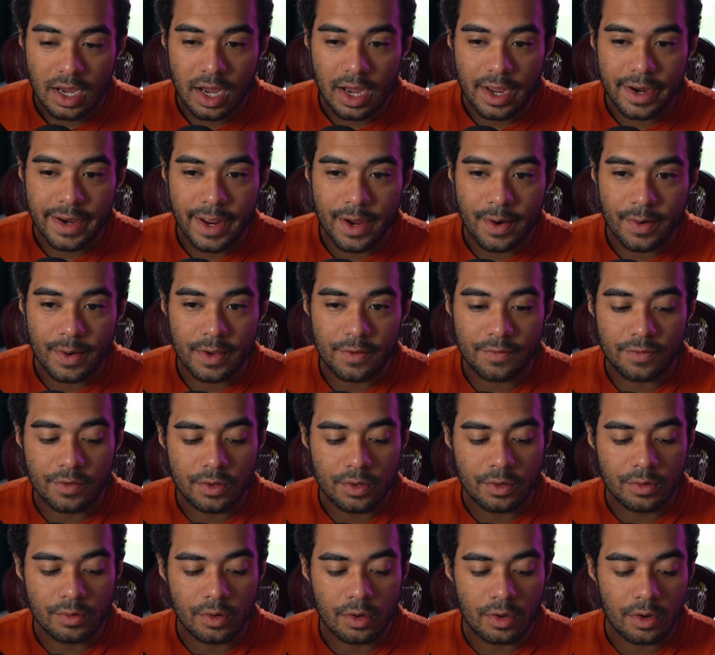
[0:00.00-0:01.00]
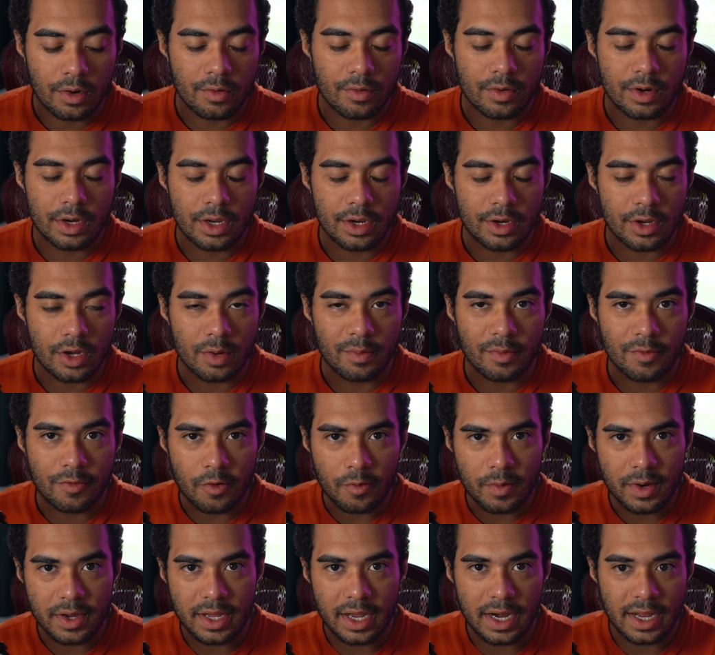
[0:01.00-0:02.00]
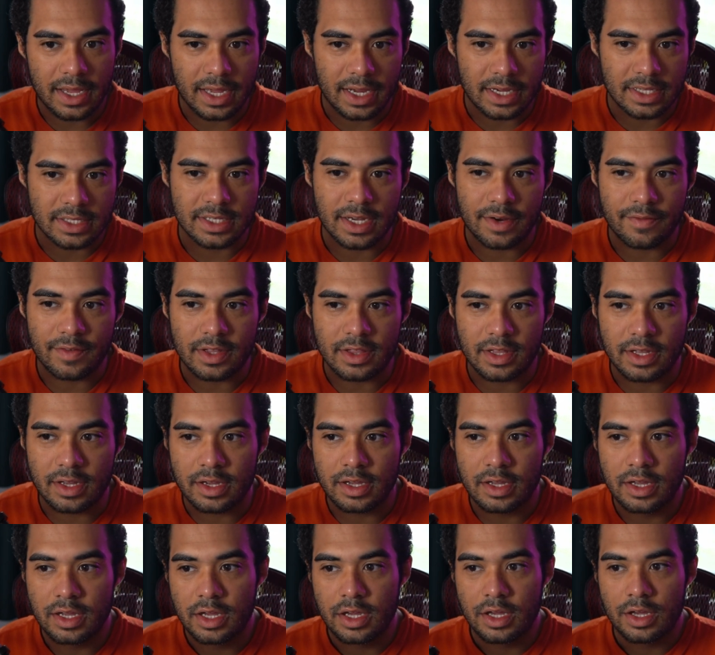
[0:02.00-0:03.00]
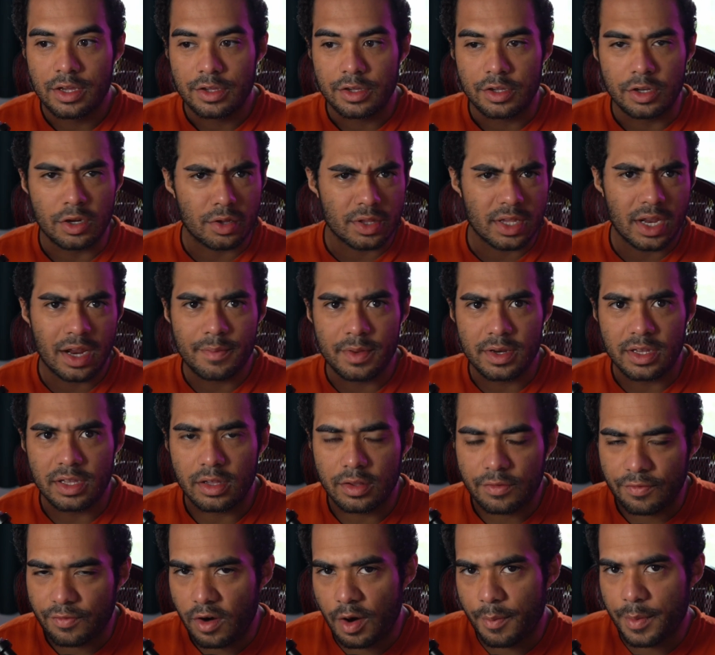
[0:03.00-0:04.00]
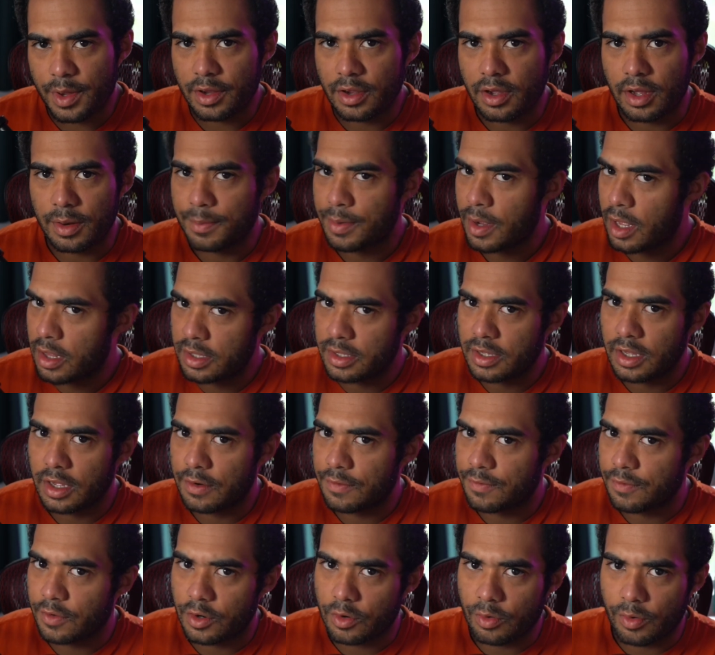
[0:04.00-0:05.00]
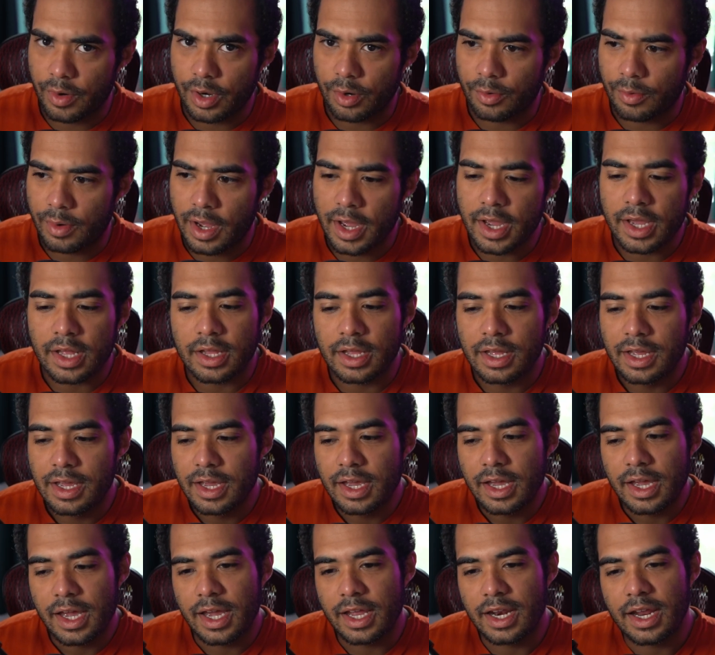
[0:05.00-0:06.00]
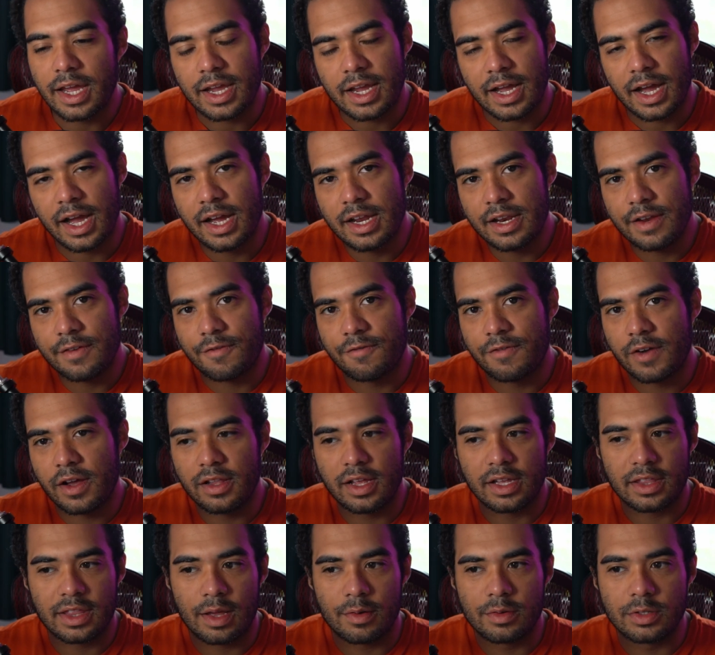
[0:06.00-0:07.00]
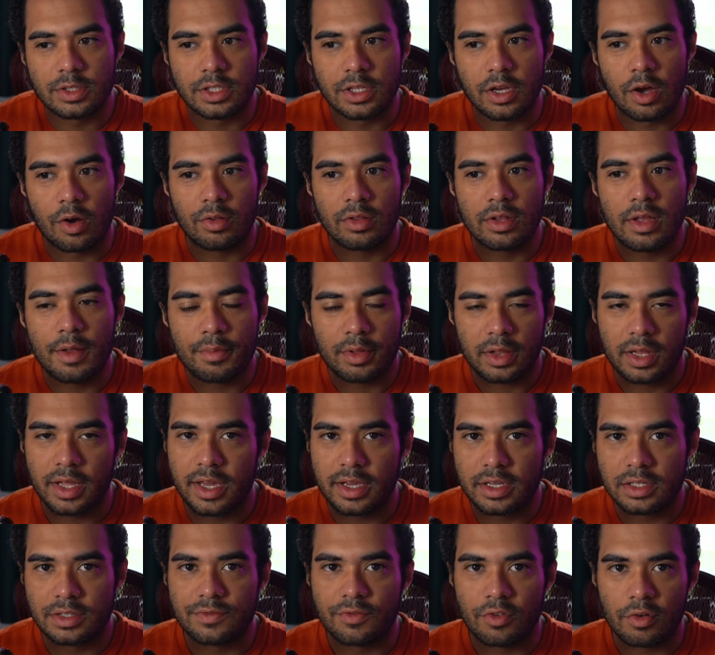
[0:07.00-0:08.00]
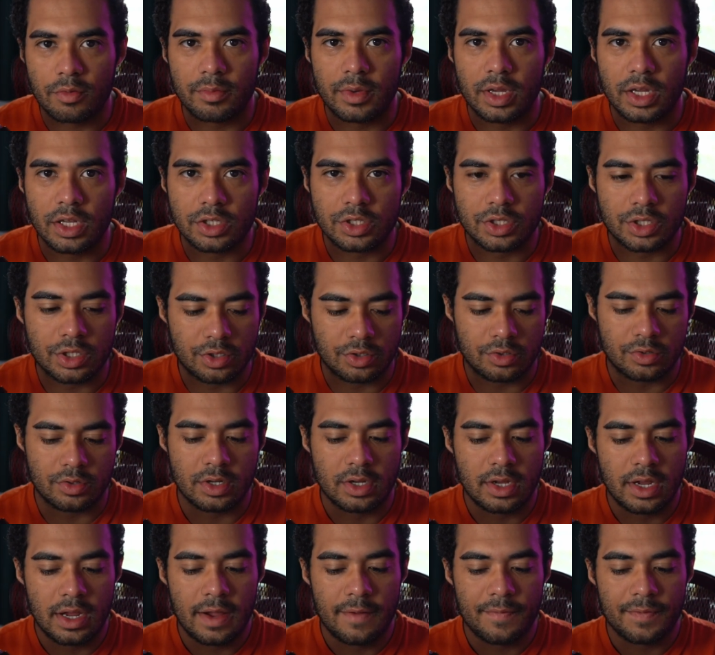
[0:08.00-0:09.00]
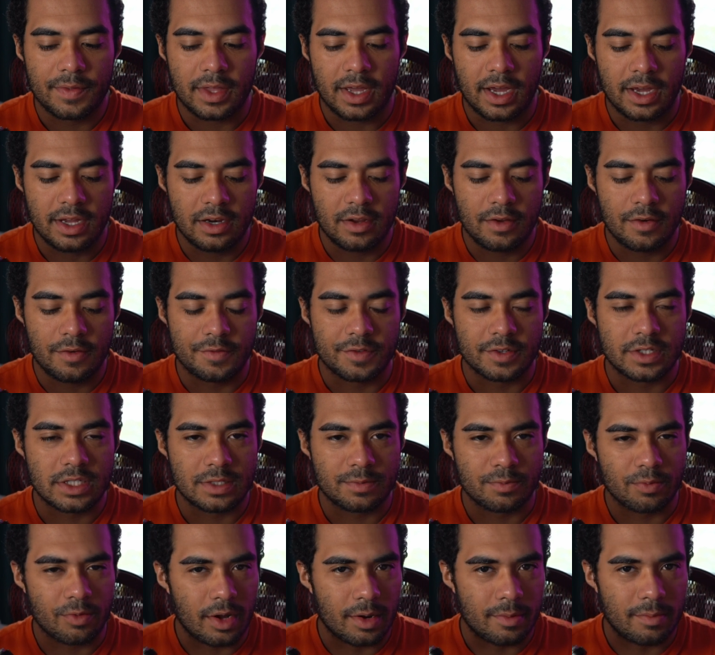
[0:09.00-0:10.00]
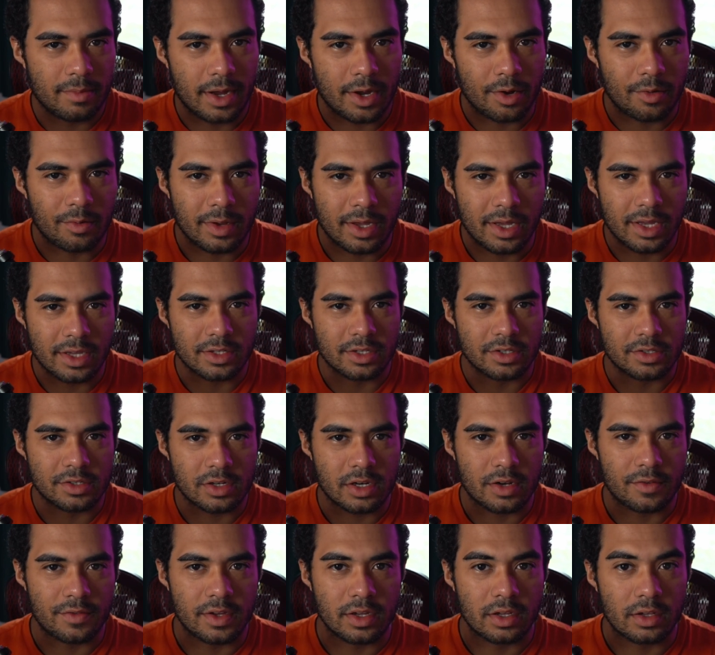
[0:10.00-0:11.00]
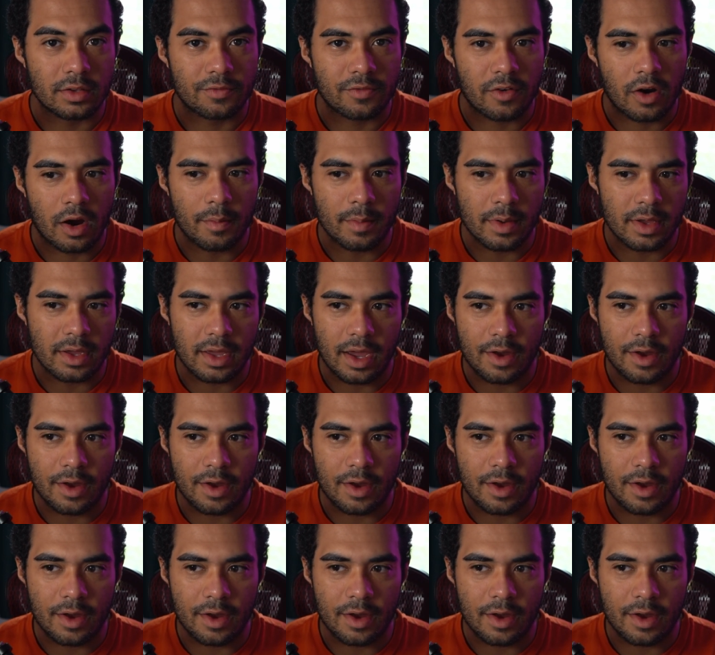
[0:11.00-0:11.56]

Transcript: Now, if you already know, before we kind of get into everything, you know that I've been yield farming on Polygon for quite a while, and I kind of felt like that was the only place for me to kind of spread my wings in sort of yield farming.